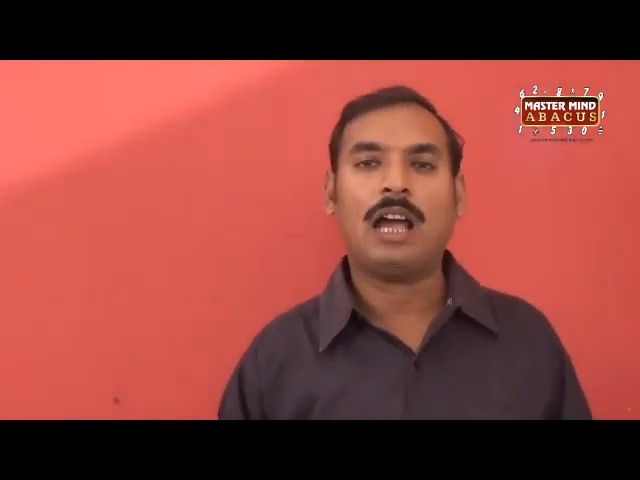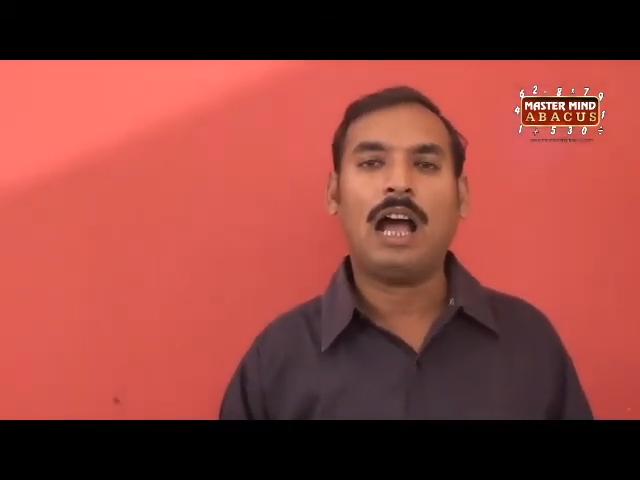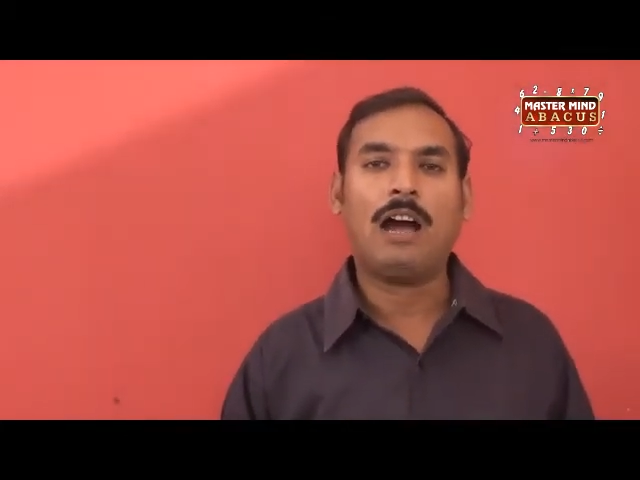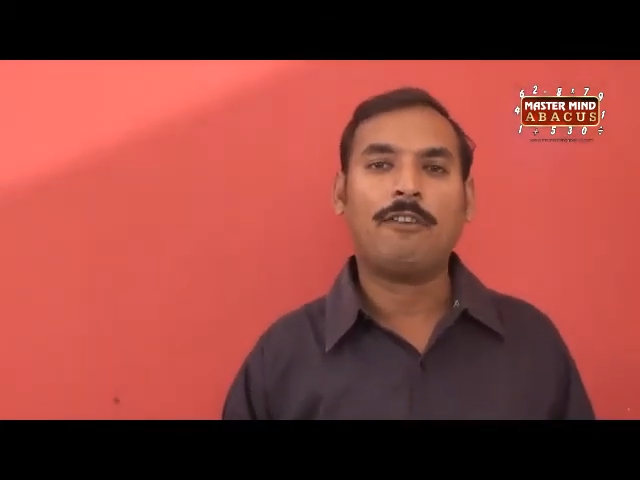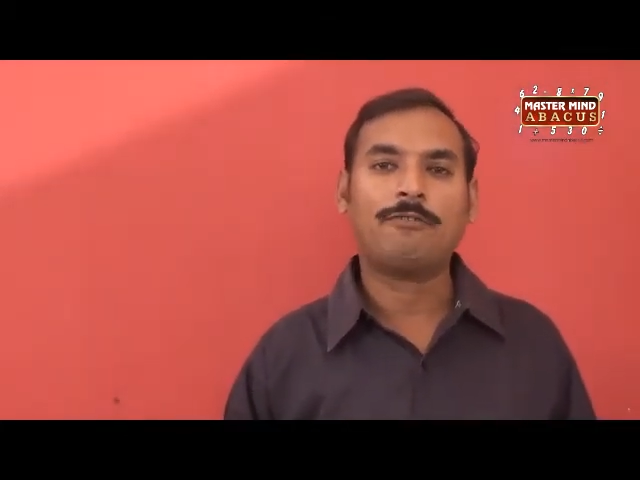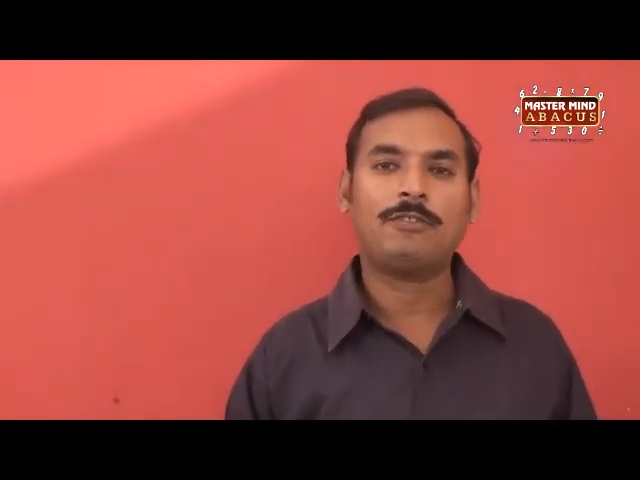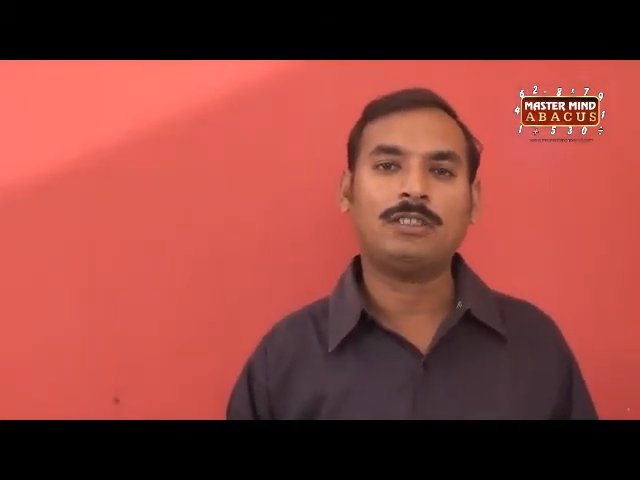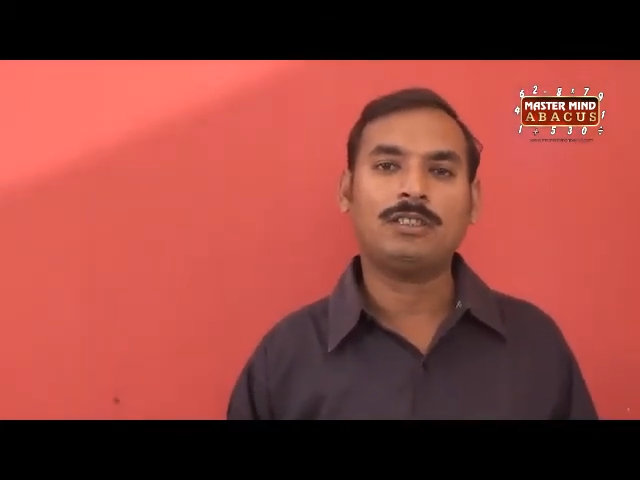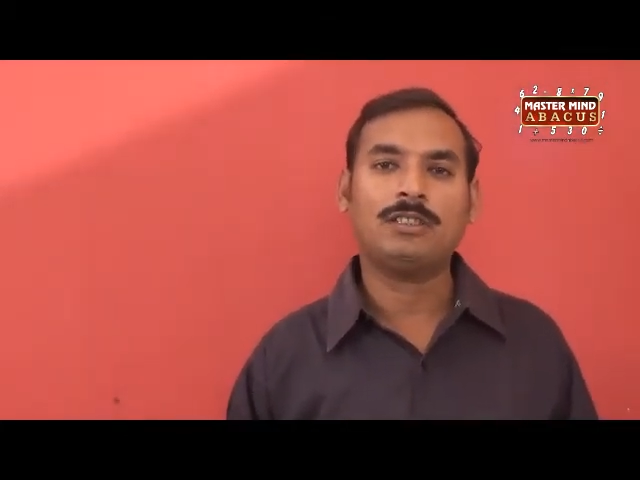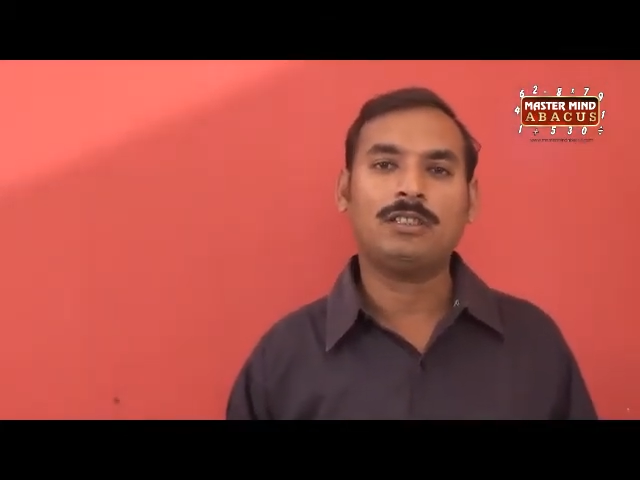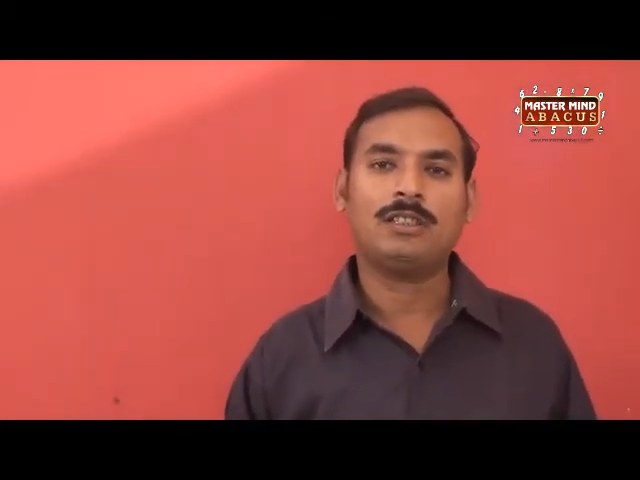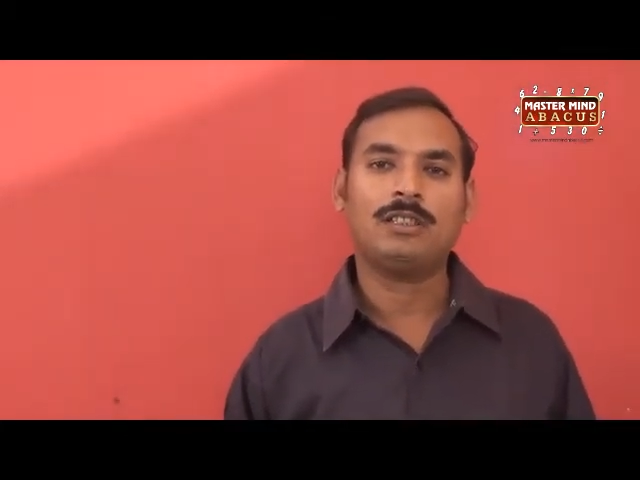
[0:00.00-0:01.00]

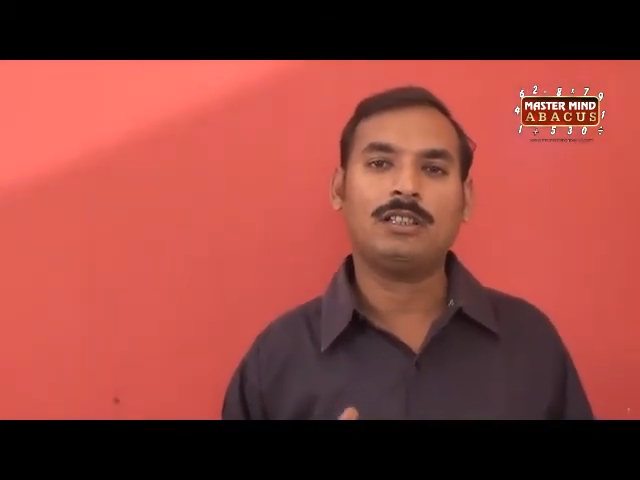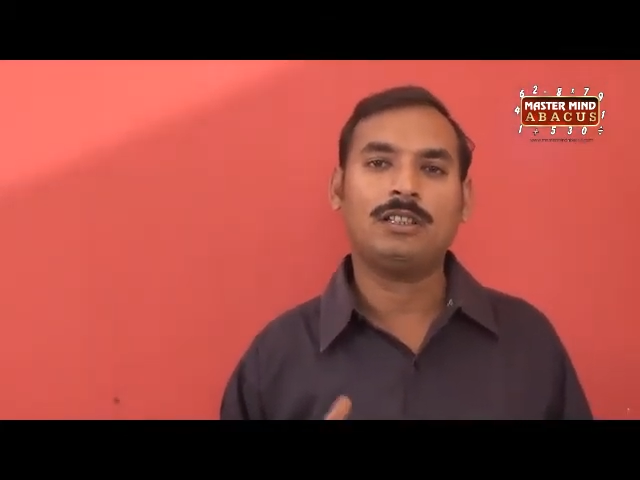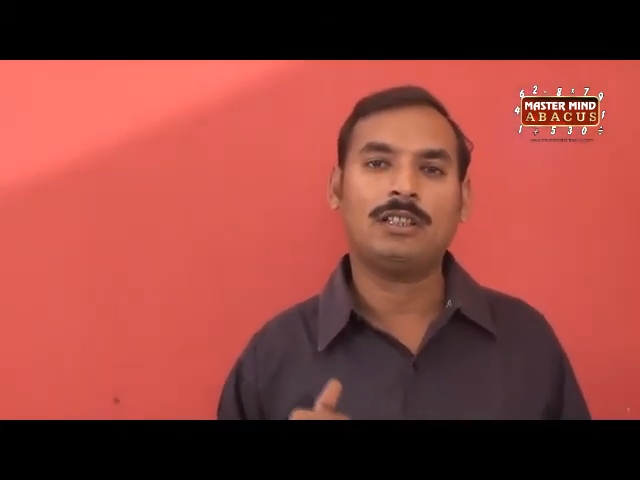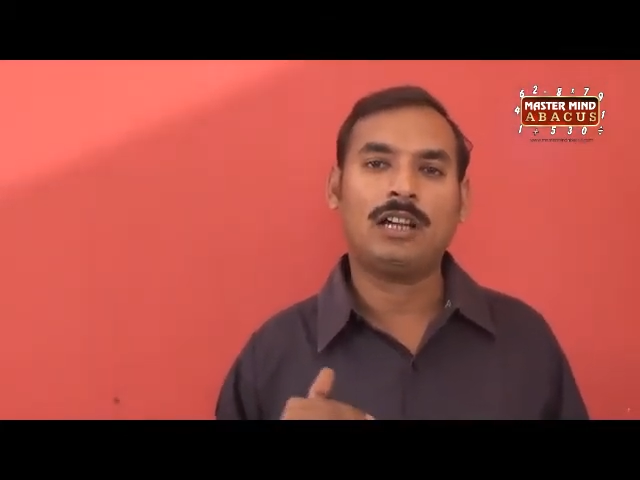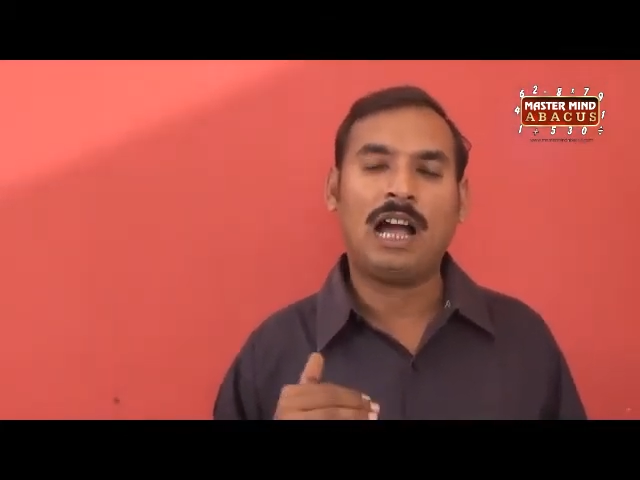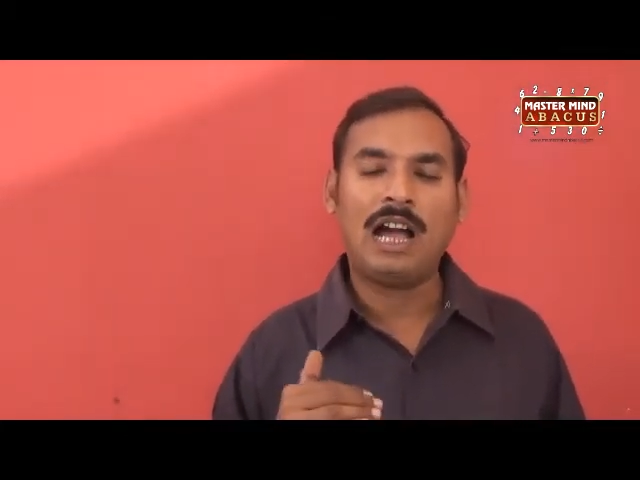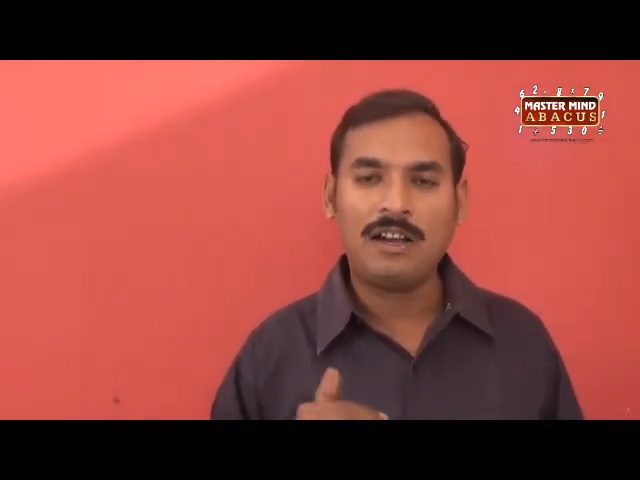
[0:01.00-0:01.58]
After I